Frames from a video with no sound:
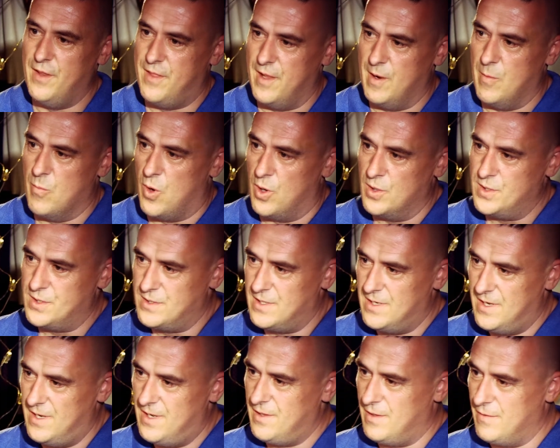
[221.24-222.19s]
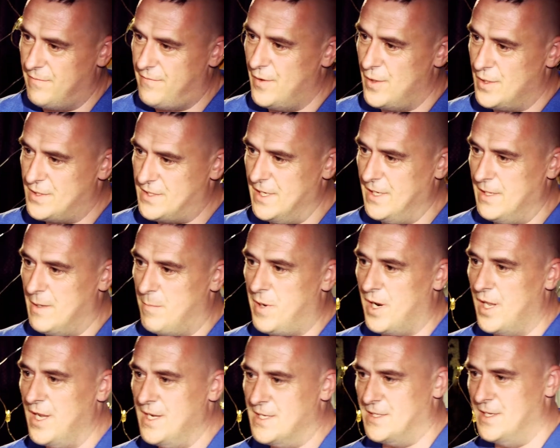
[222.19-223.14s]
thing was, the first thing the
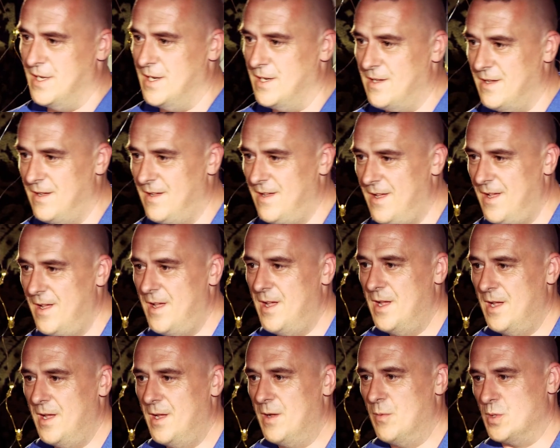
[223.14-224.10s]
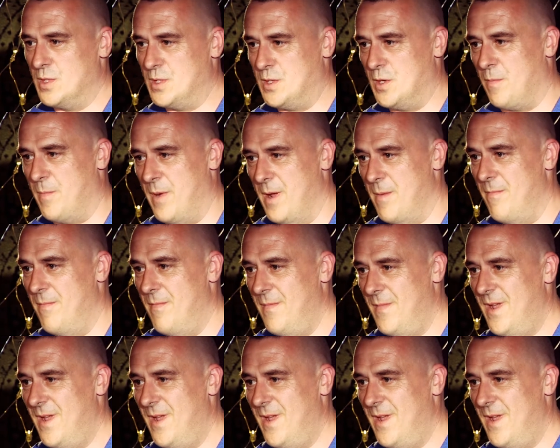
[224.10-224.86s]
police did was stop him